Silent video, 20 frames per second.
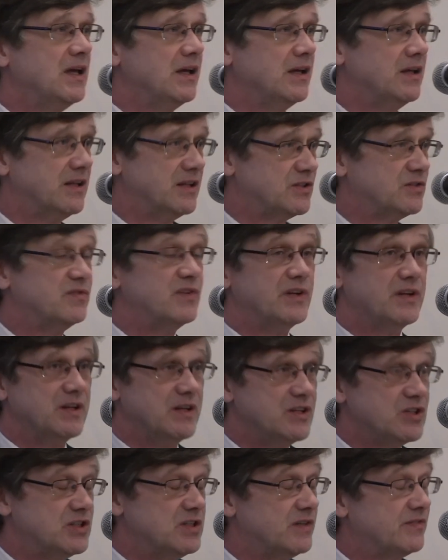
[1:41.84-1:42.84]
It is, it
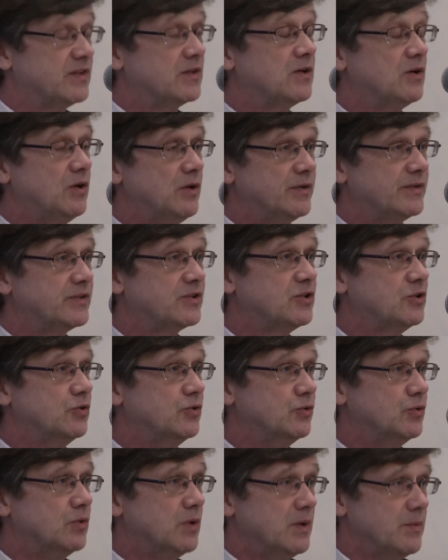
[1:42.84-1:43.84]
is difficult
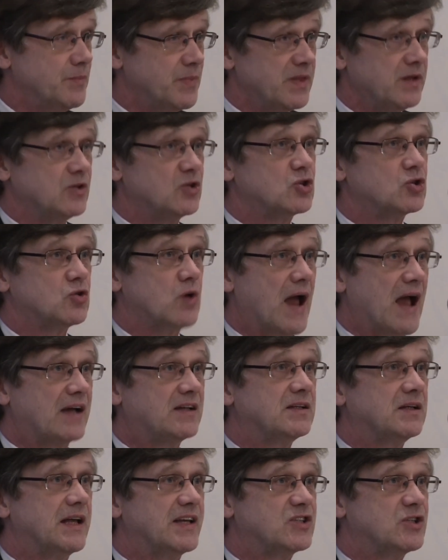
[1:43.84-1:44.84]
to
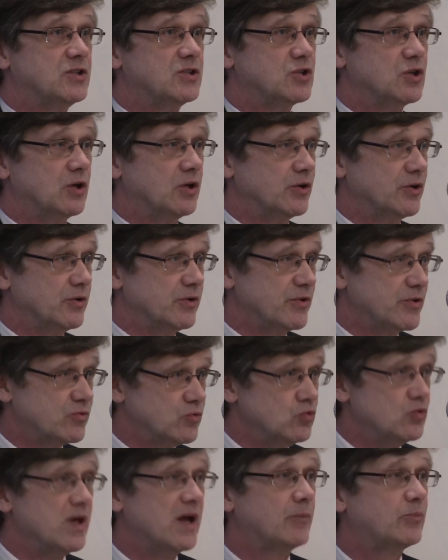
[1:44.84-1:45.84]
extract lessons learned
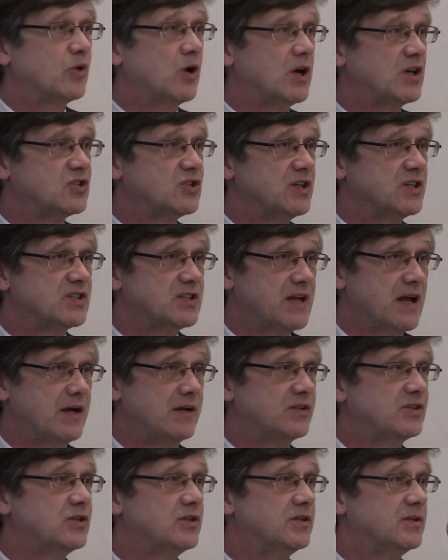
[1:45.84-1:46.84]
through that process
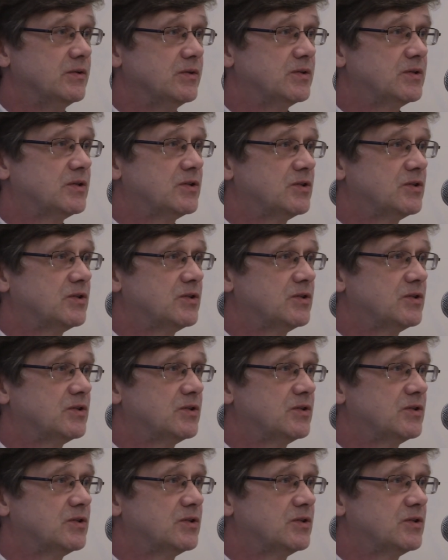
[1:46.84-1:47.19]
down to the,